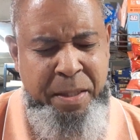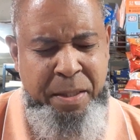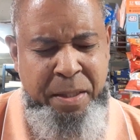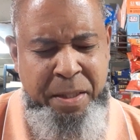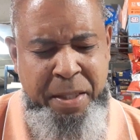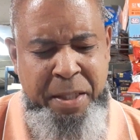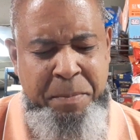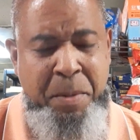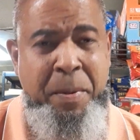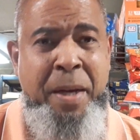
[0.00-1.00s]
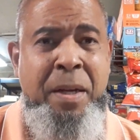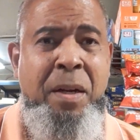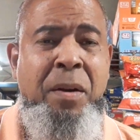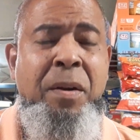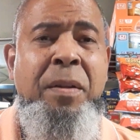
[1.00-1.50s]
These indigenous people had to
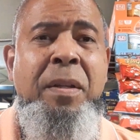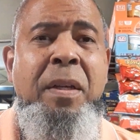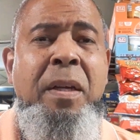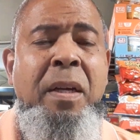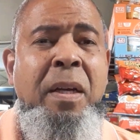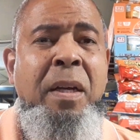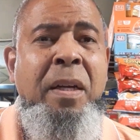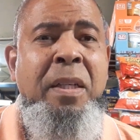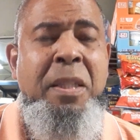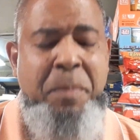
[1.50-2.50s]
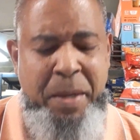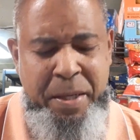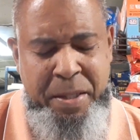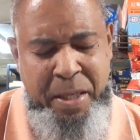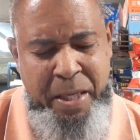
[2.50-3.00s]
learn the
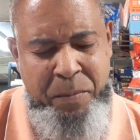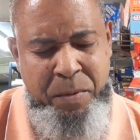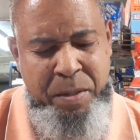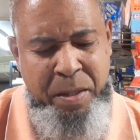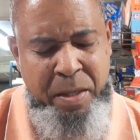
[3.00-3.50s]
Spanish language.